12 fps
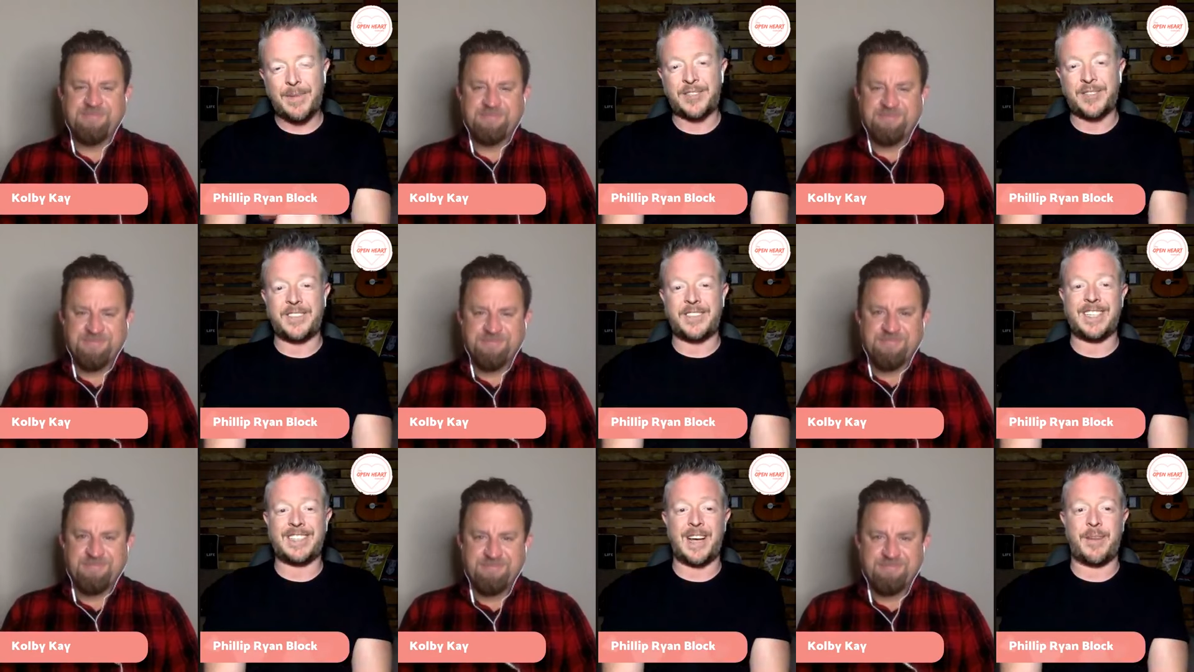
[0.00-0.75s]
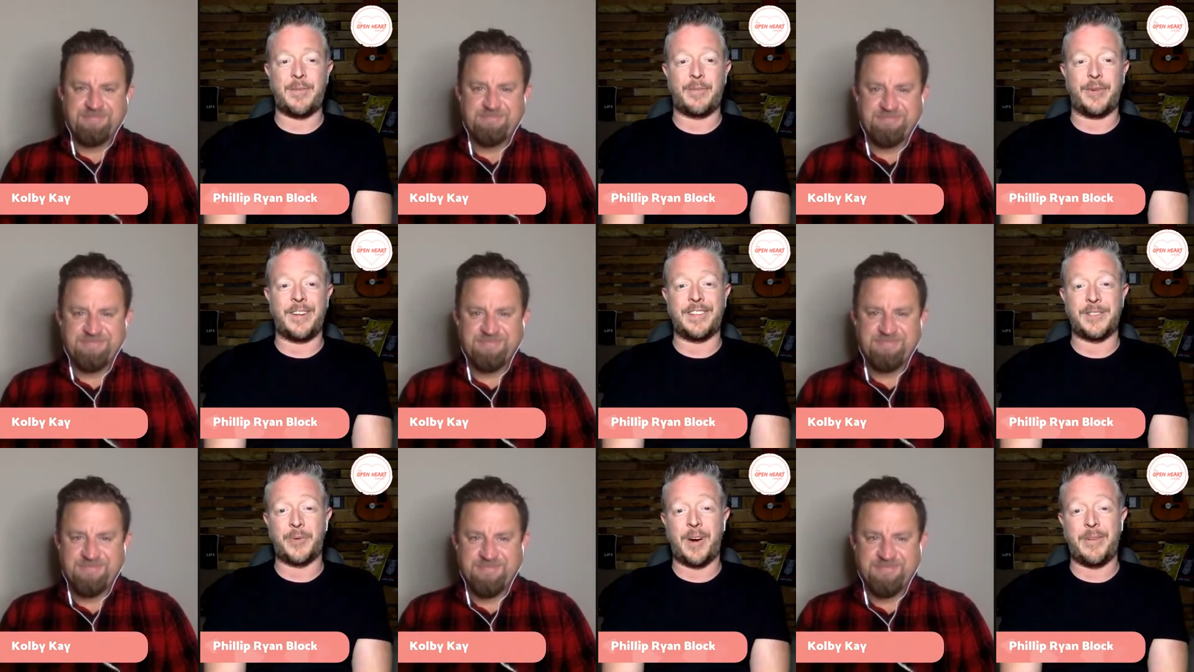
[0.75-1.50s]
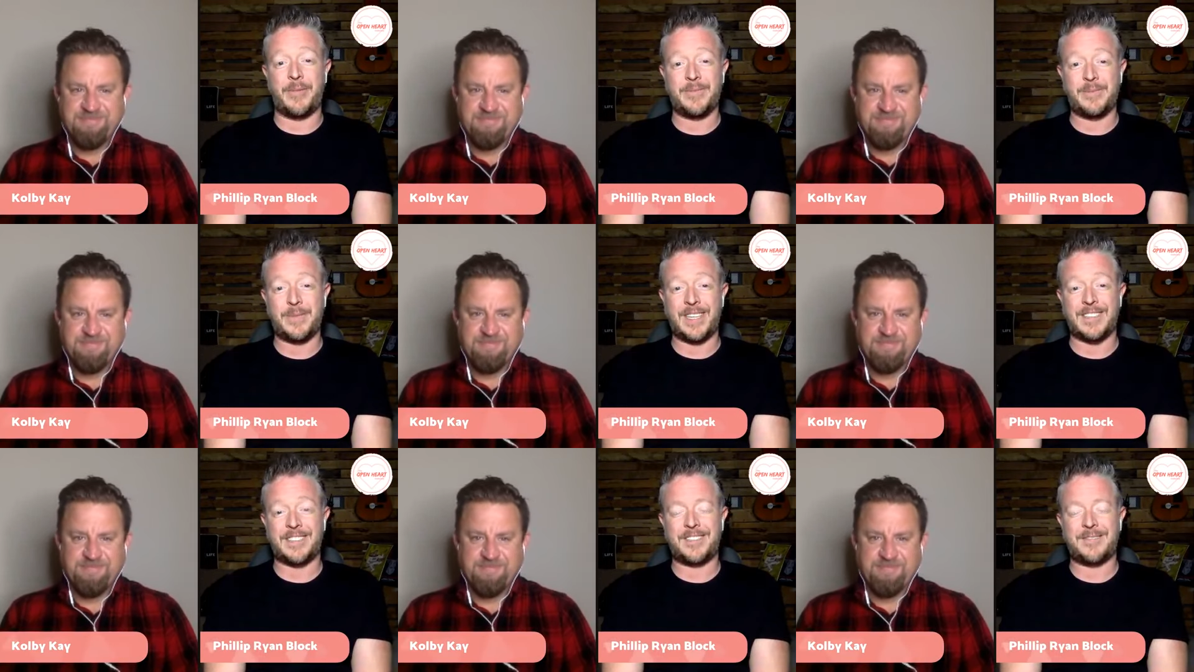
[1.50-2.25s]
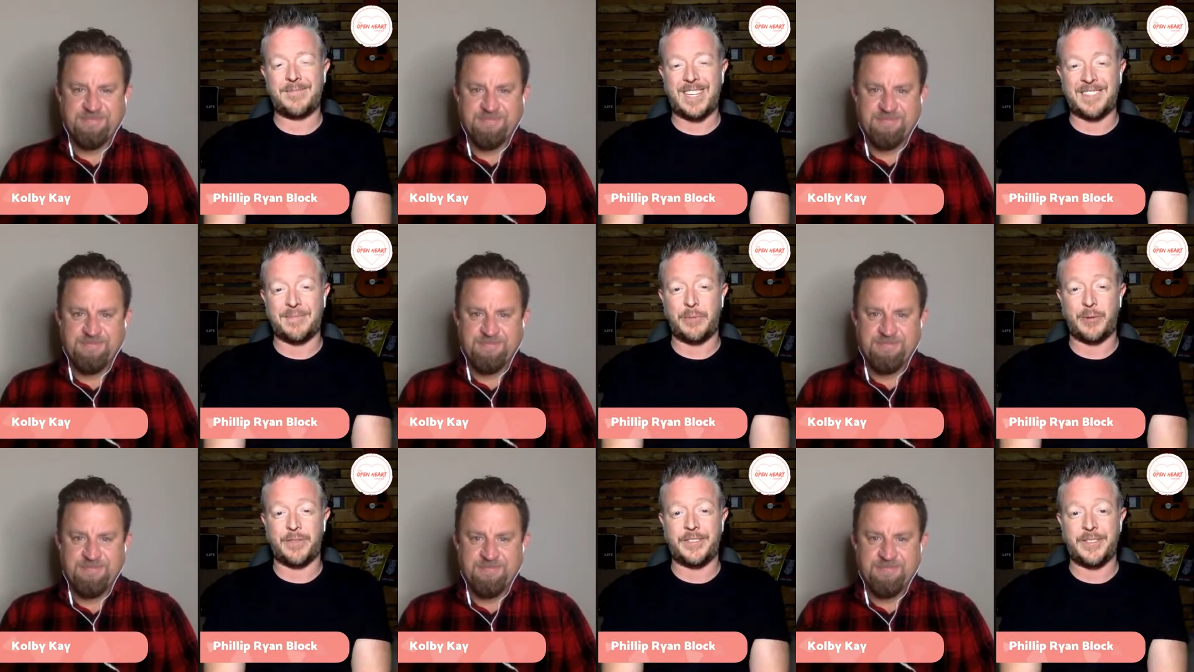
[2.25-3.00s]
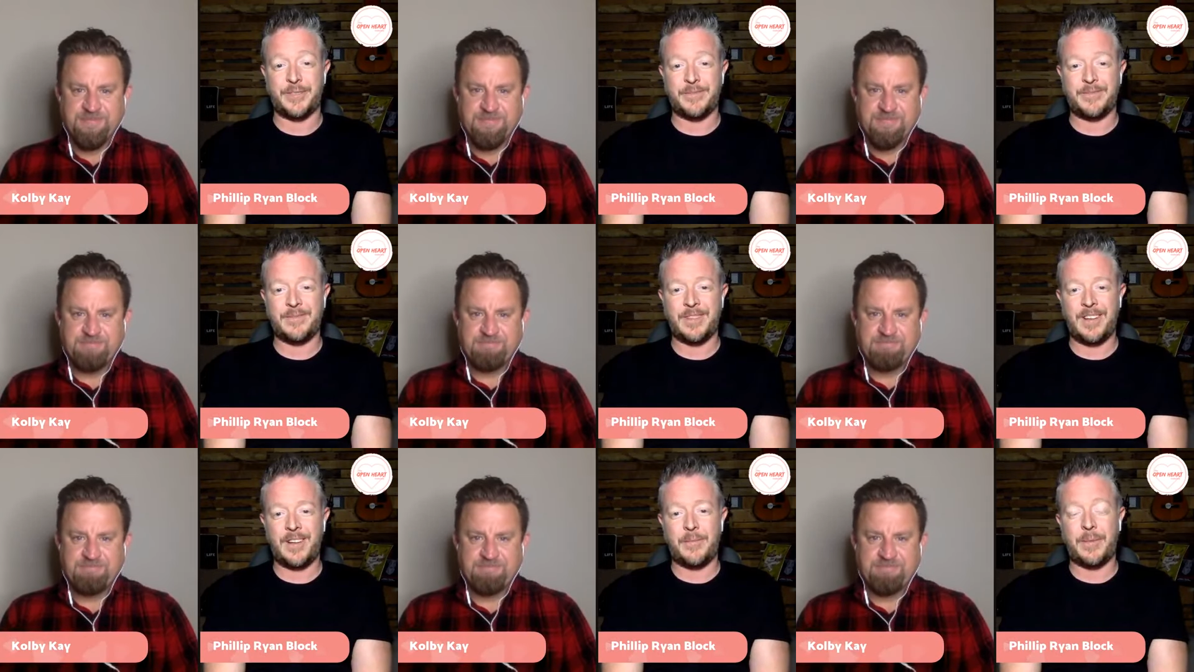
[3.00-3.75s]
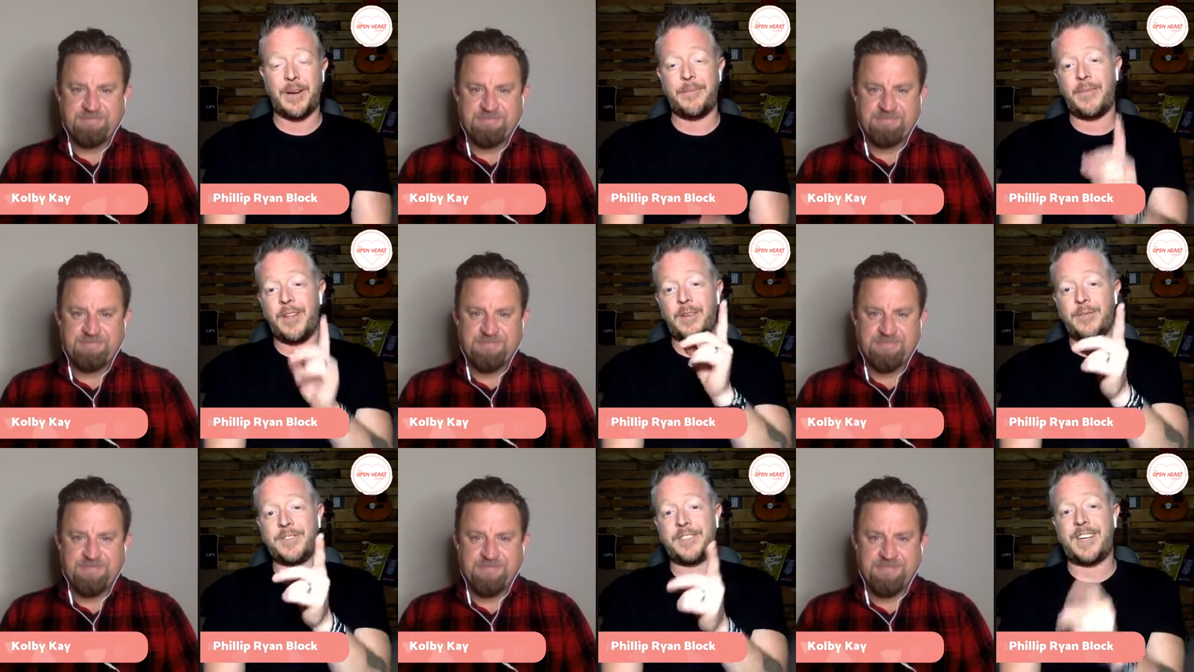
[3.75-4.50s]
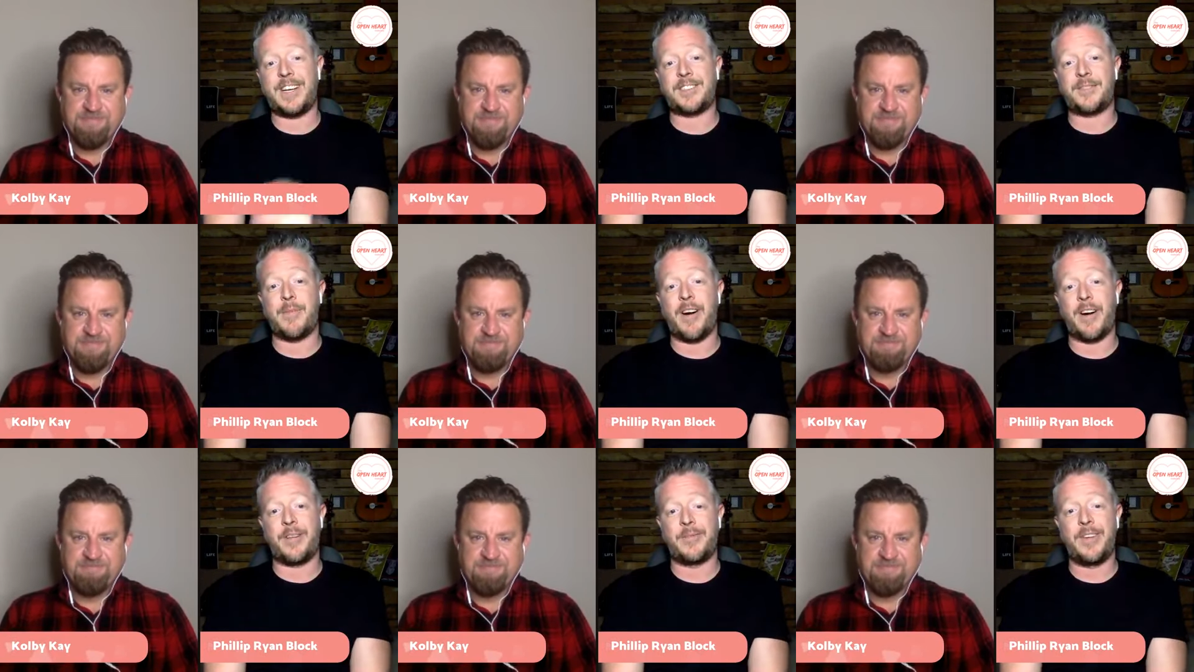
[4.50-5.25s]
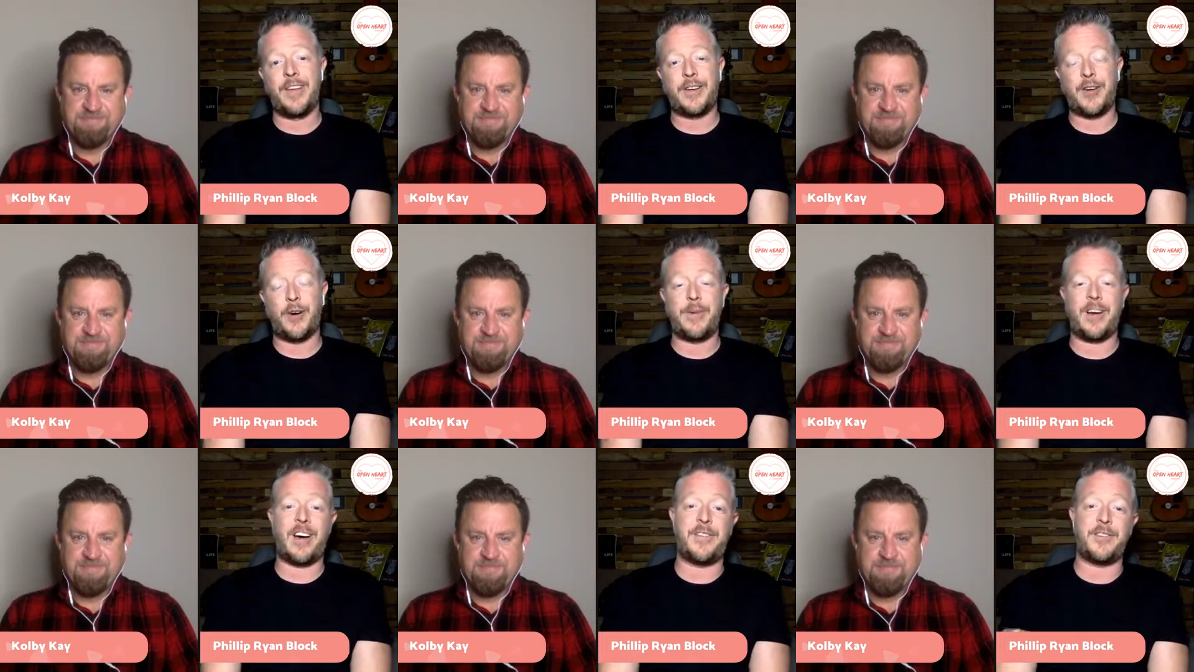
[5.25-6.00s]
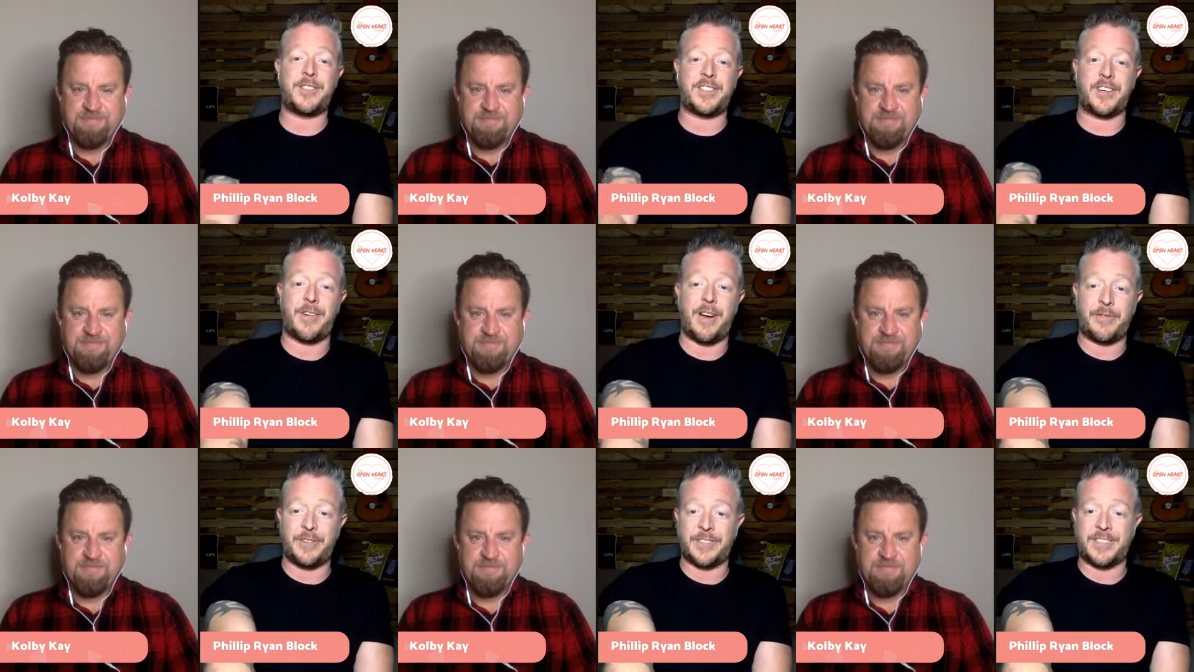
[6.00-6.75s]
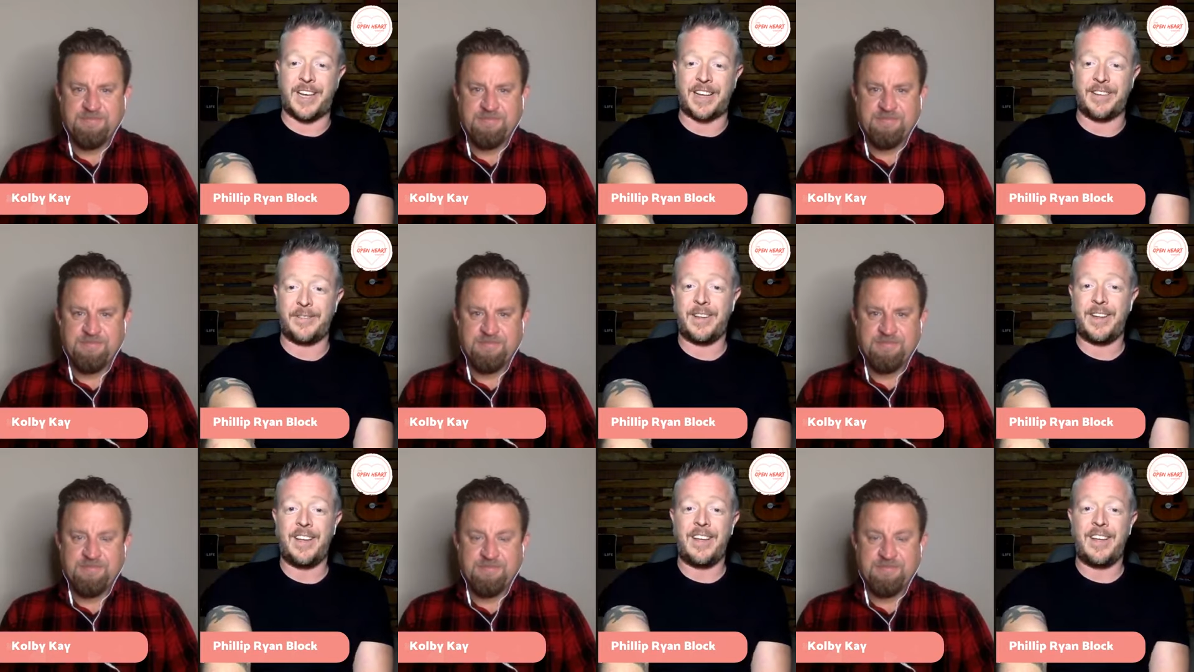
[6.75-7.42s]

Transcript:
Speaker 1: Make sure you take time to breathe as well, because that's important too. But see you guys tomorrow. Kolby, I'll have you stick around for a second.